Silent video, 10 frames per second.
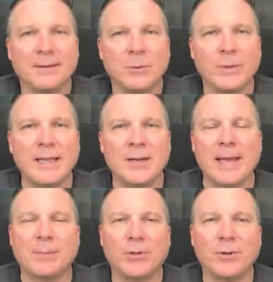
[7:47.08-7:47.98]
we need to
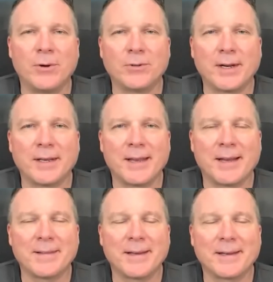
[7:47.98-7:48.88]
make Pluto great again,
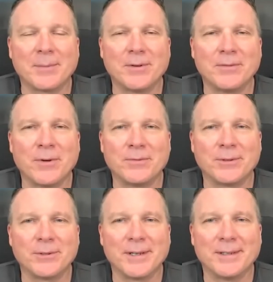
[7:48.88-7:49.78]
I think. I'm going to vote
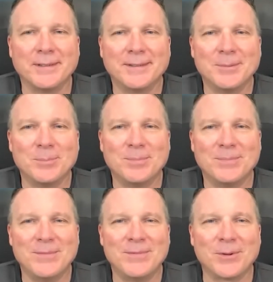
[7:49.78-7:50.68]

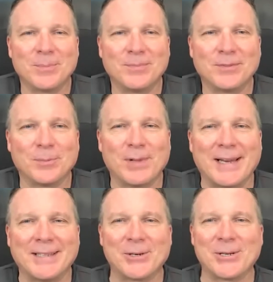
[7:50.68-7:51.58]
for
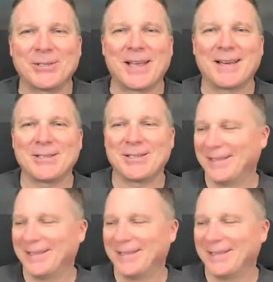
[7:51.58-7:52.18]
planetary status.